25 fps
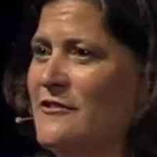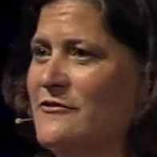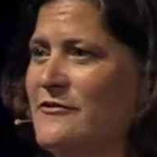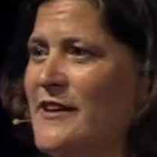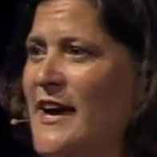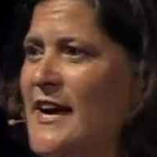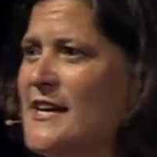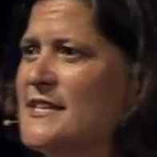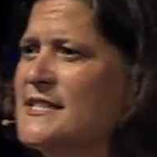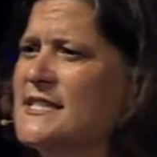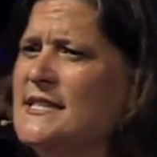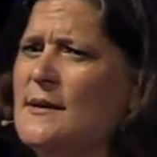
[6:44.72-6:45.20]
of
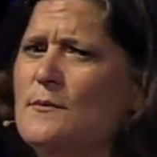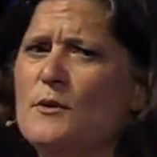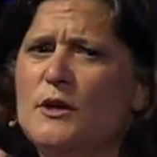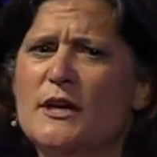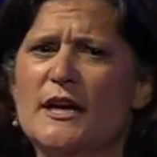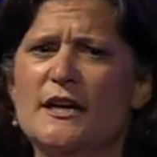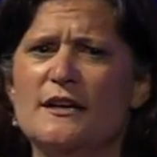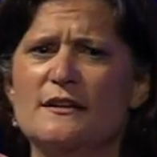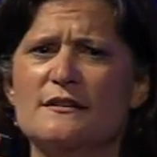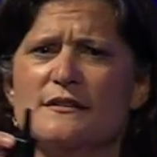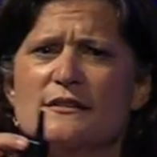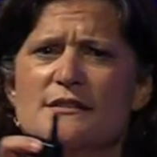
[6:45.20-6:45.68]
facts. Someone
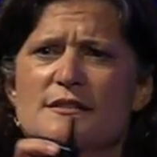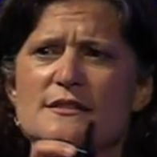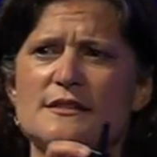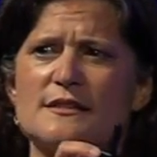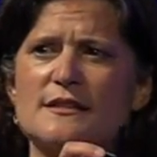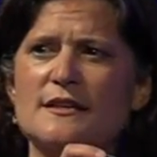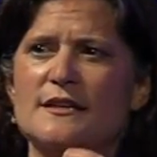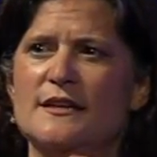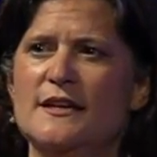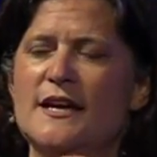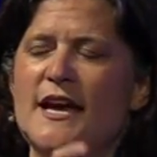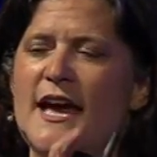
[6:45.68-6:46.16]
else
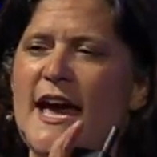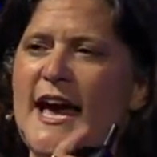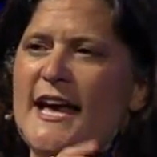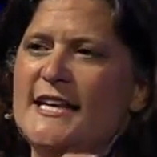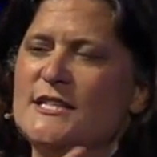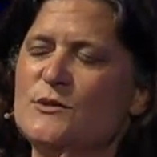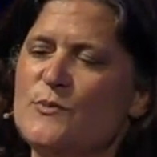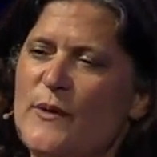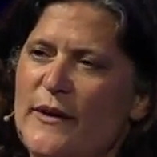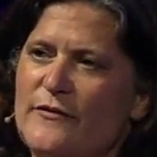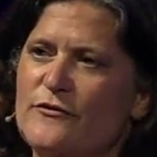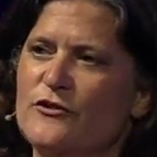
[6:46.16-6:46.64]

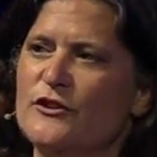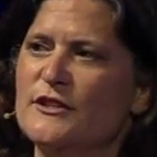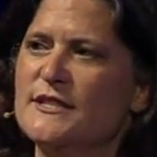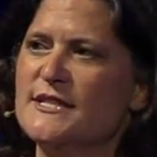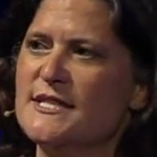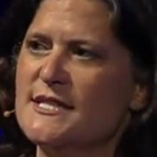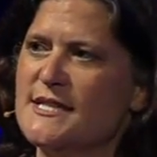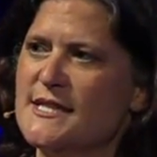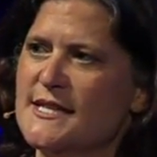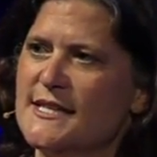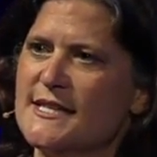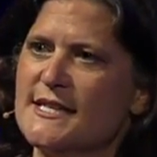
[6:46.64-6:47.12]
has
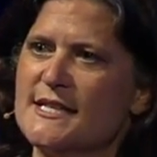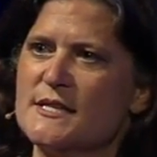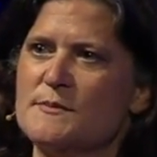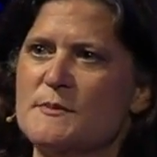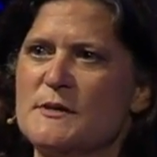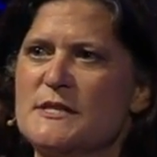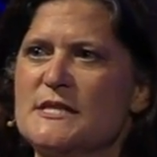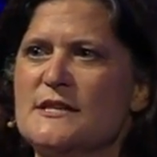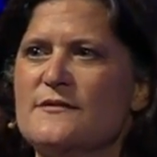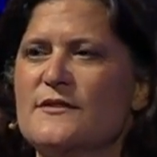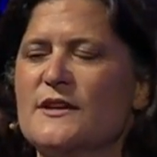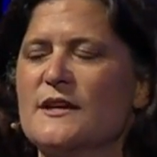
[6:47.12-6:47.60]
referenced this
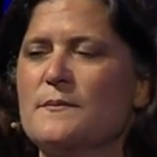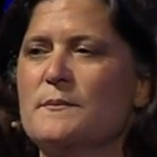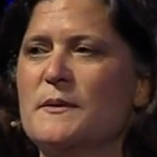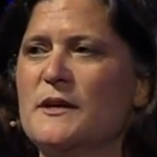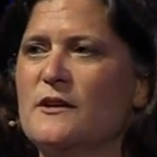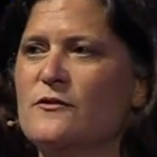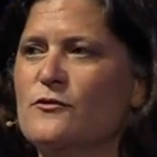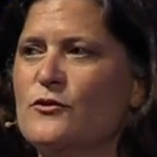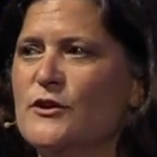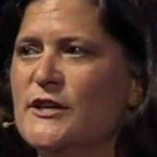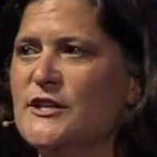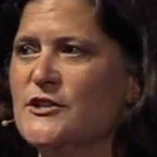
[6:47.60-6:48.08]
specific bit
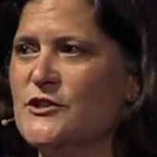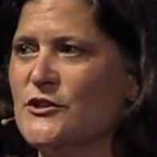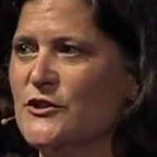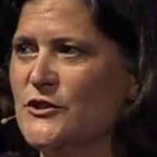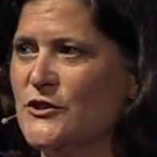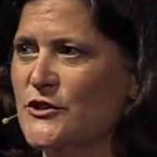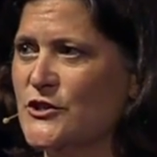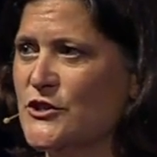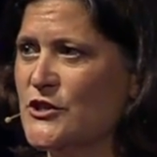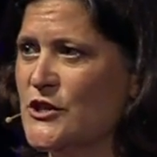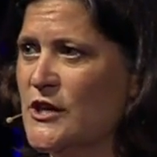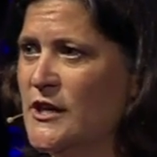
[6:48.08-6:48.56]
of
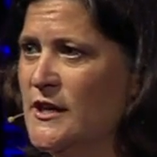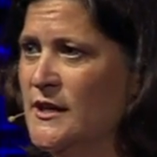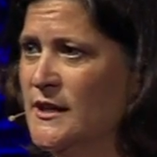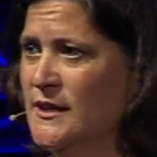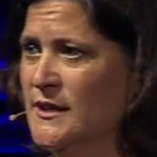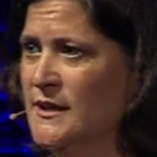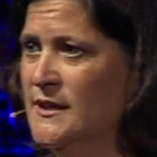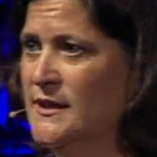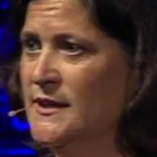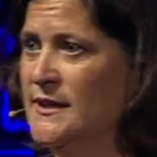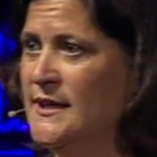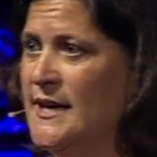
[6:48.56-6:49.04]
research.
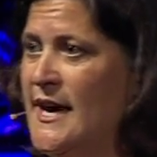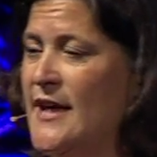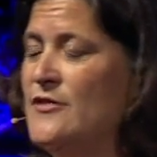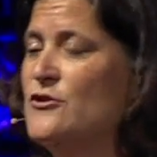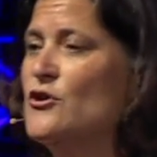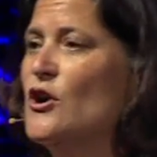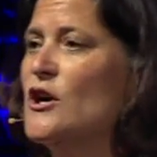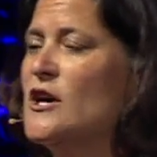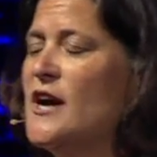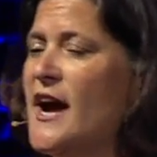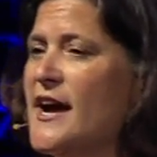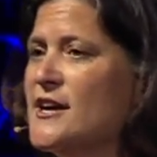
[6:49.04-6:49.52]
And
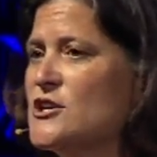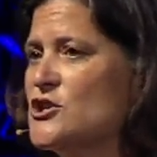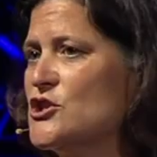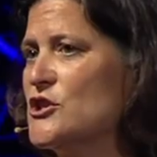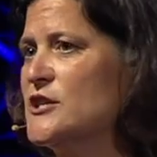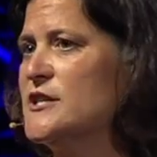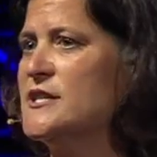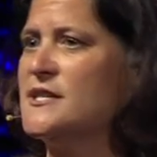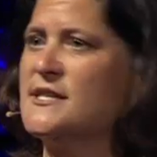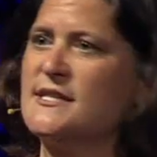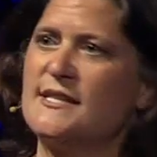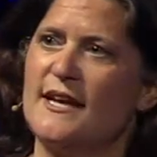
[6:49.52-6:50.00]
there are
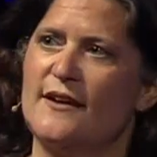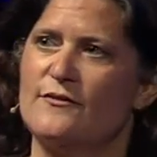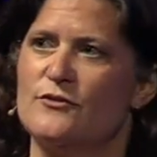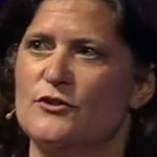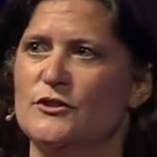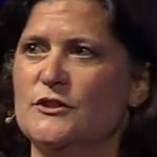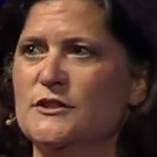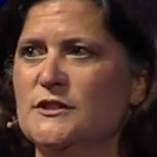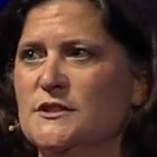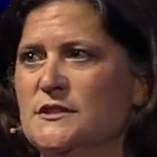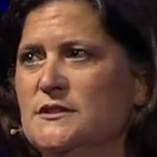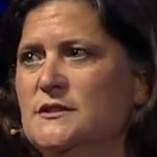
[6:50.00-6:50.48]
actually
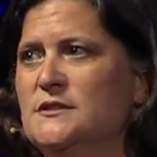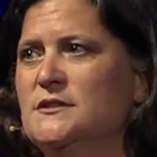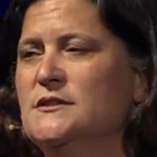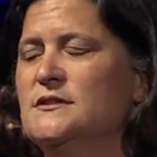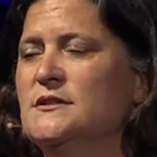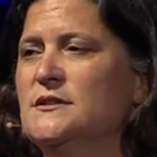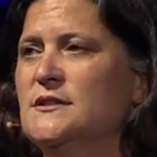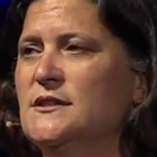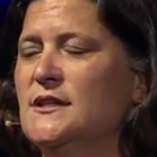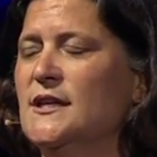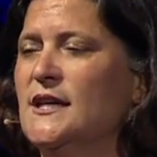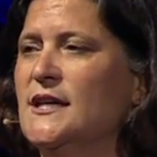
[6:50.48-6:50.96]
several
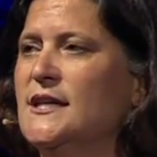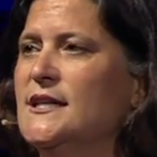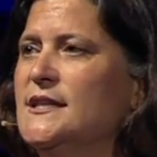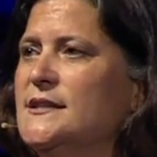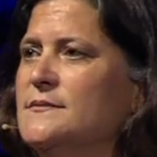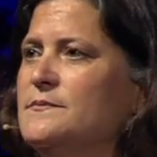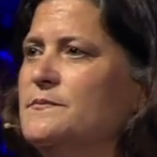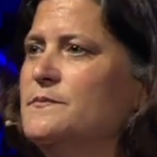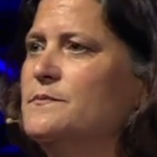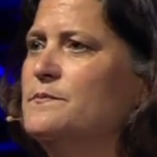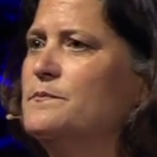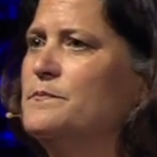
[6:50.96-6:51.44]

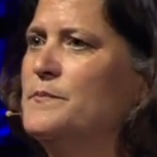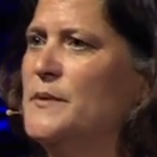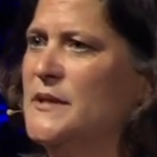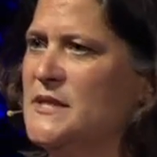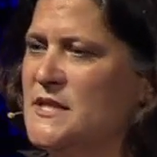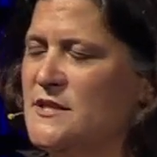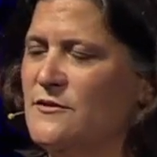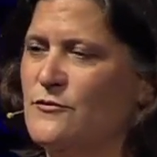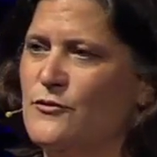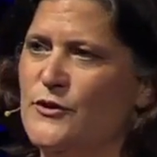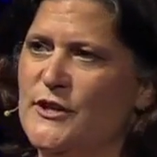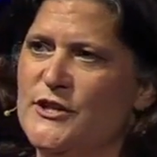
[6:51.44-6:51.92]

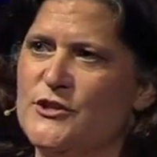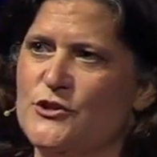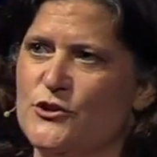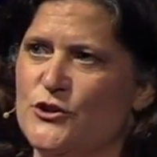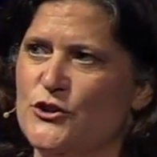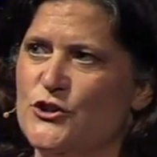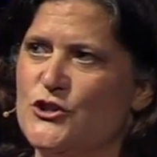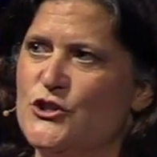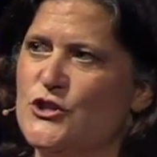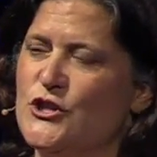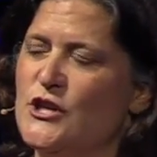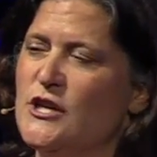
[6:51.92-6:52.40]
bits of
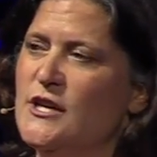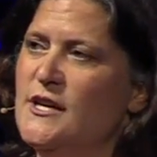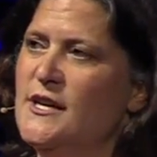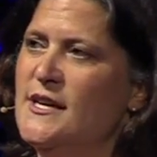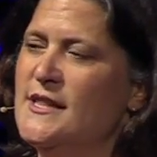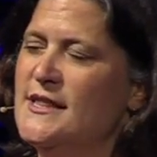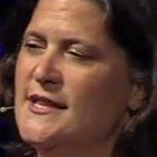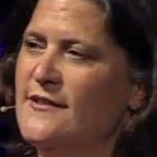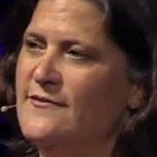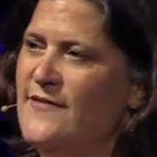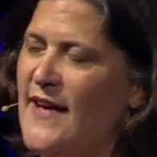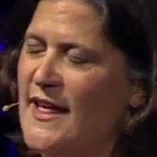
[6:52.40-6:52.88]
research
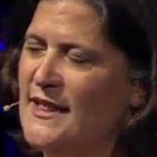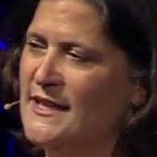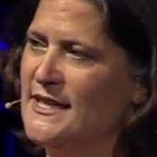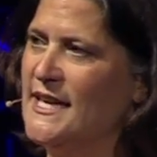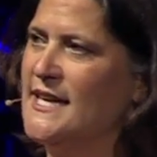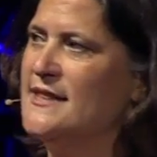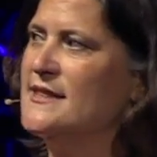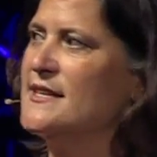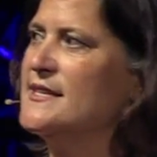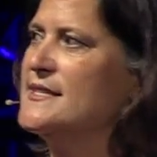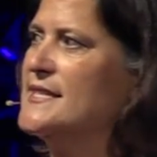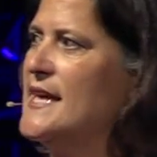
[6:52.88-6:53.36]
that
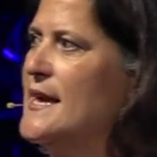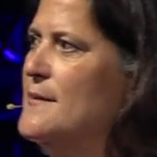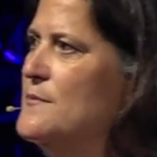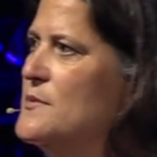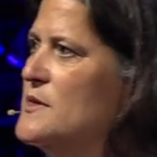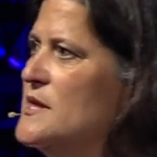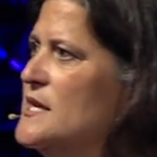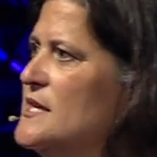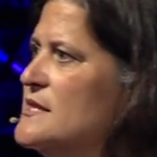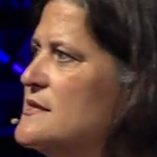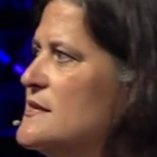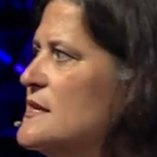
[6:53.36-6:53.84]
validate the same
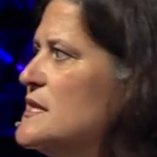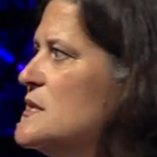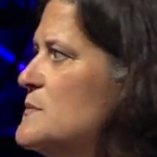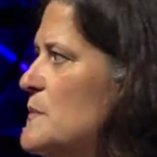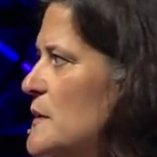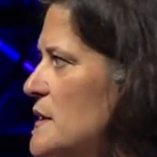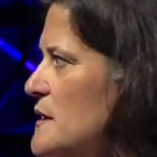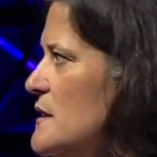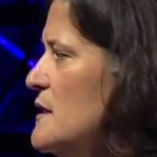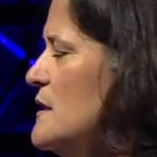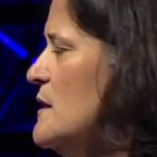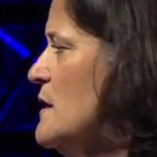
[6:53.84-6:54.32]
thesis,
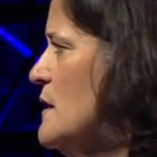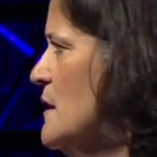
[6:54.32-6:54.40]
but